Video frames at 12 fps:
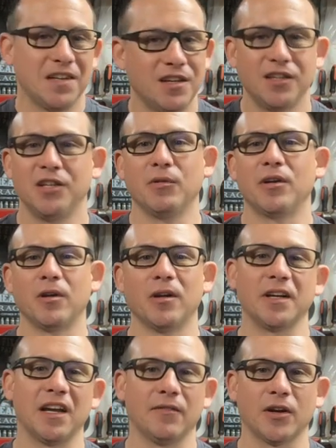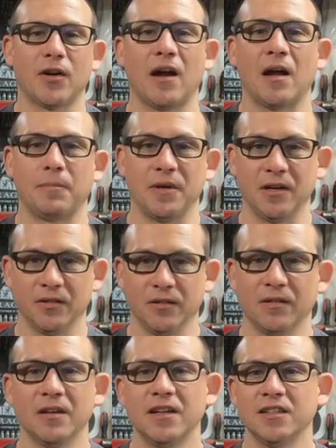you wouldn't really give a crap
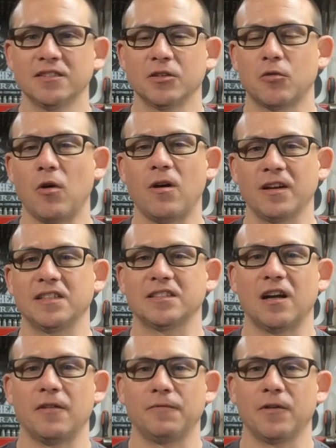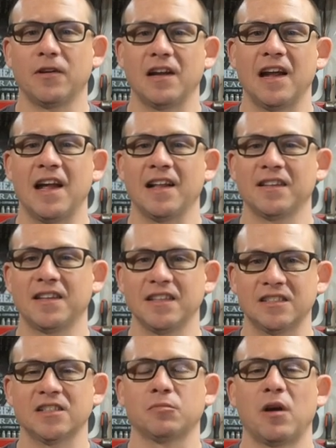either. So quality suffered, and
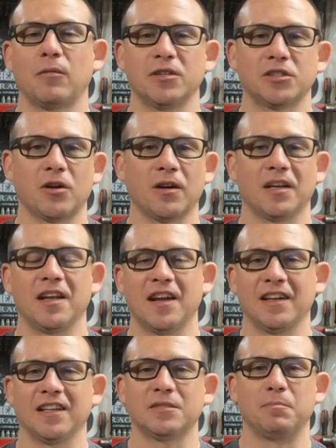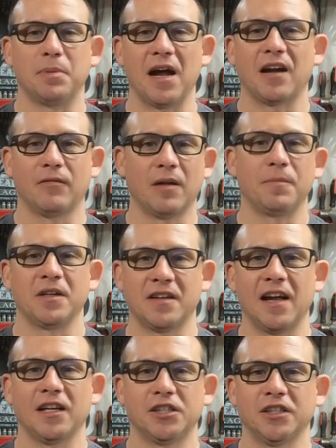this is where we start getting its bad
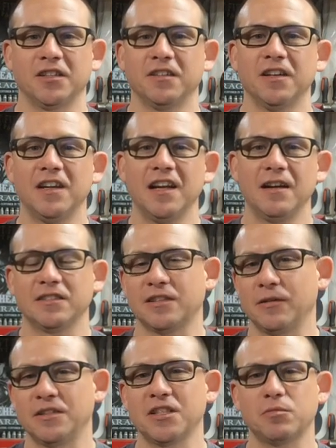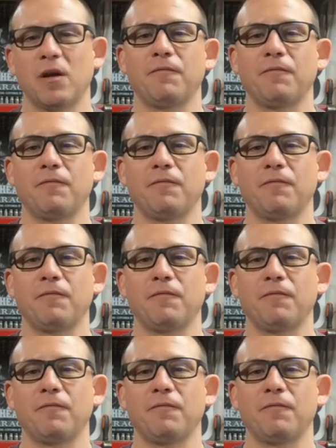reputation. So it just went